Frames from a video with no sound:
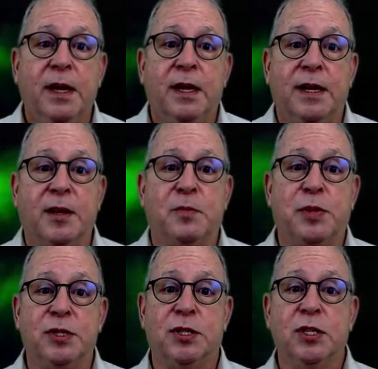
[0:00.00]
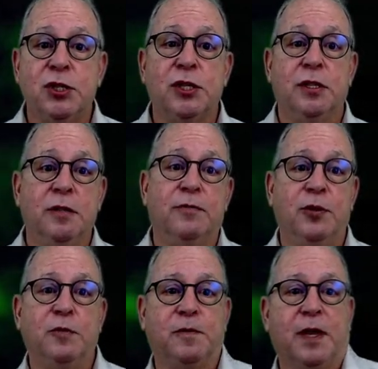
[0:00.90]
Now, the position of new
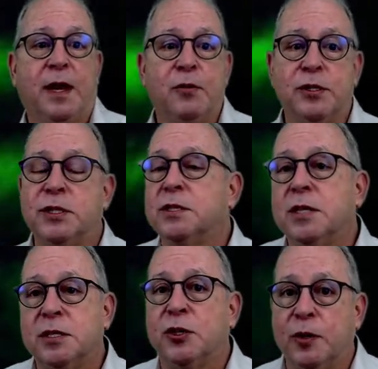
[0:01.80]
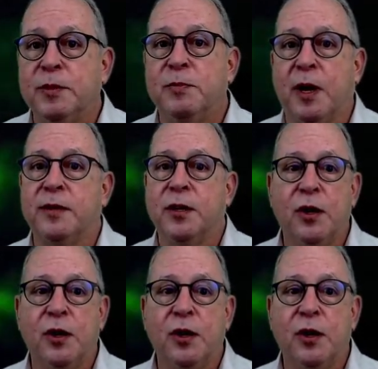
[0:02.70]
flowers is determined by the